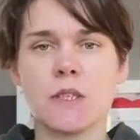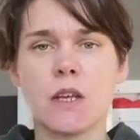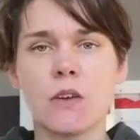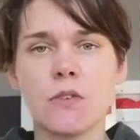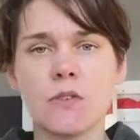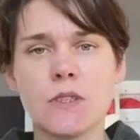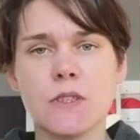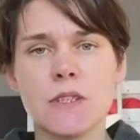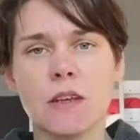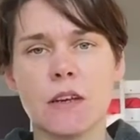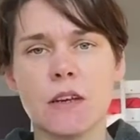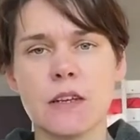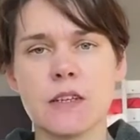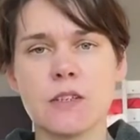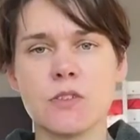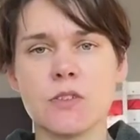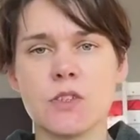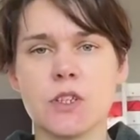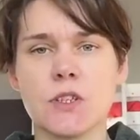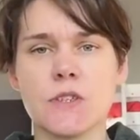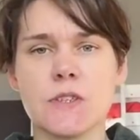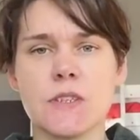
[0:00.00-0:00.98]
Don't start
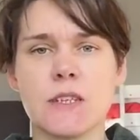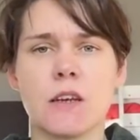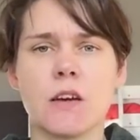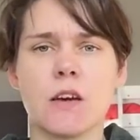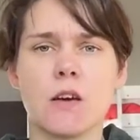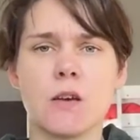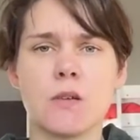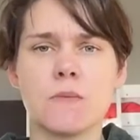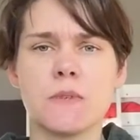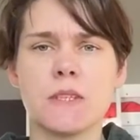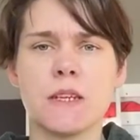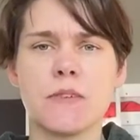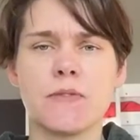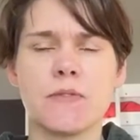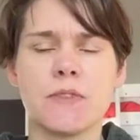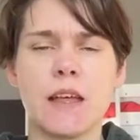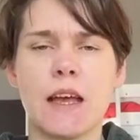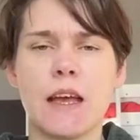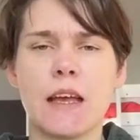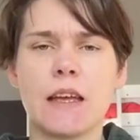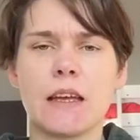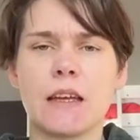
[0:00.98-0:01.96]
introducing arms if
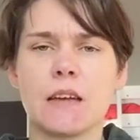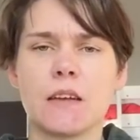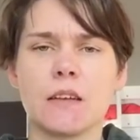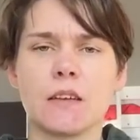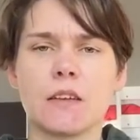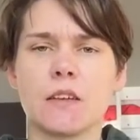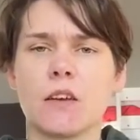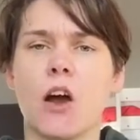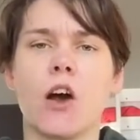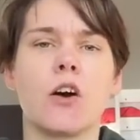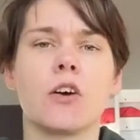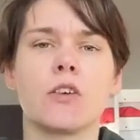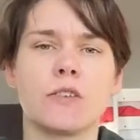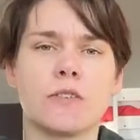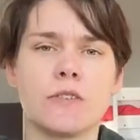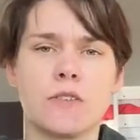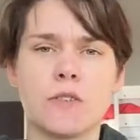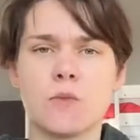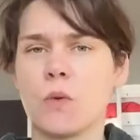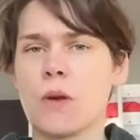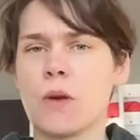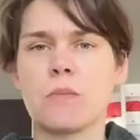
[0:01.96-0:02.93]
they
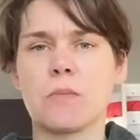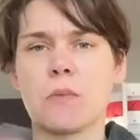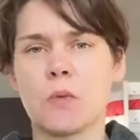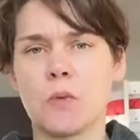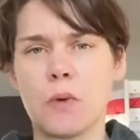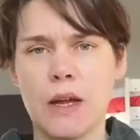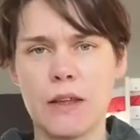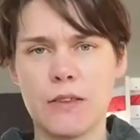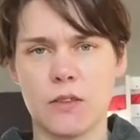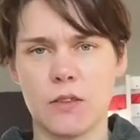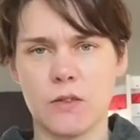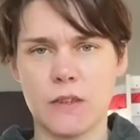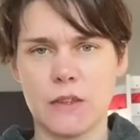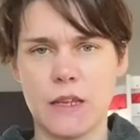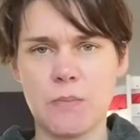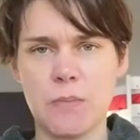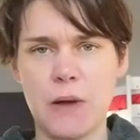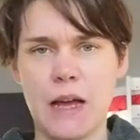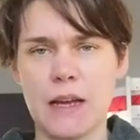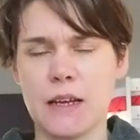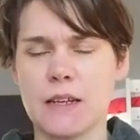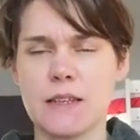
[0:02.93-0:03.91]
can't swim a width on their
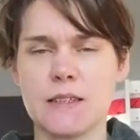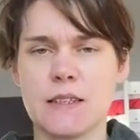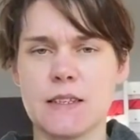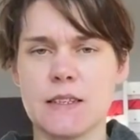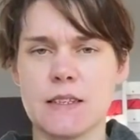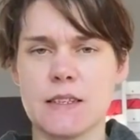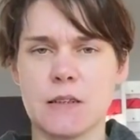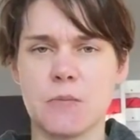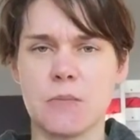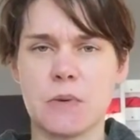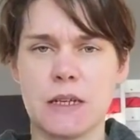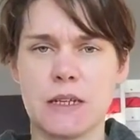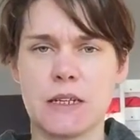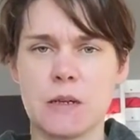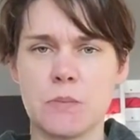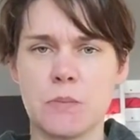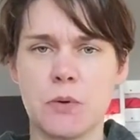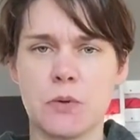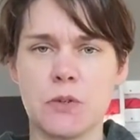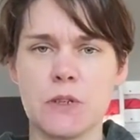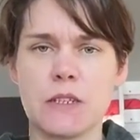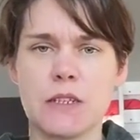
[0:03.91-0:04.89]
back, because it's completely
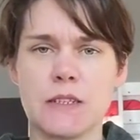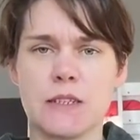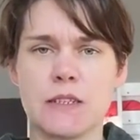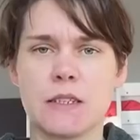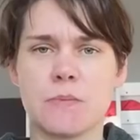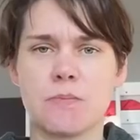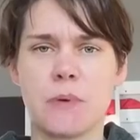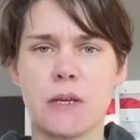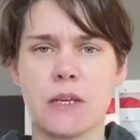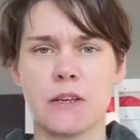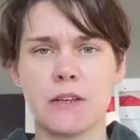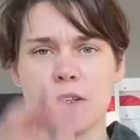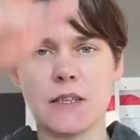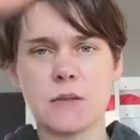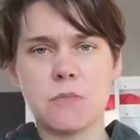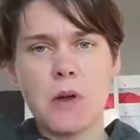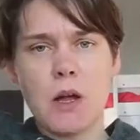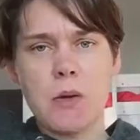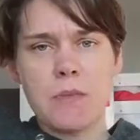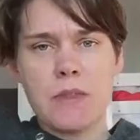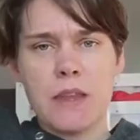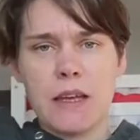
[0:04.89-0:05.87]
pointless, because the
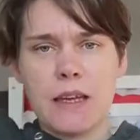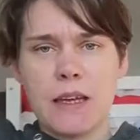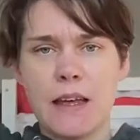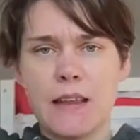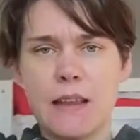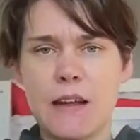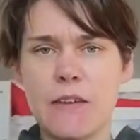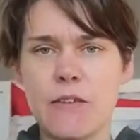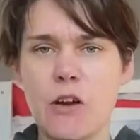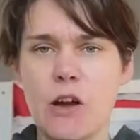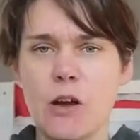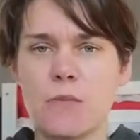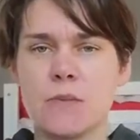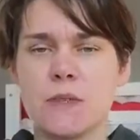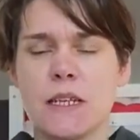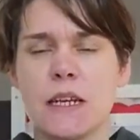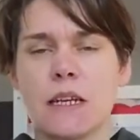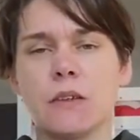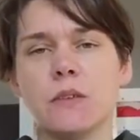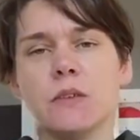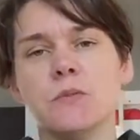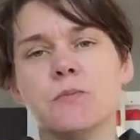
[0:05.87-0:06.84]
moment they get their arms
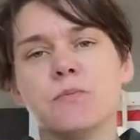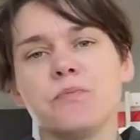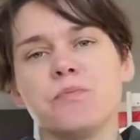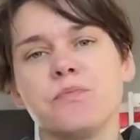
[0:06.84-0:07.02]
out,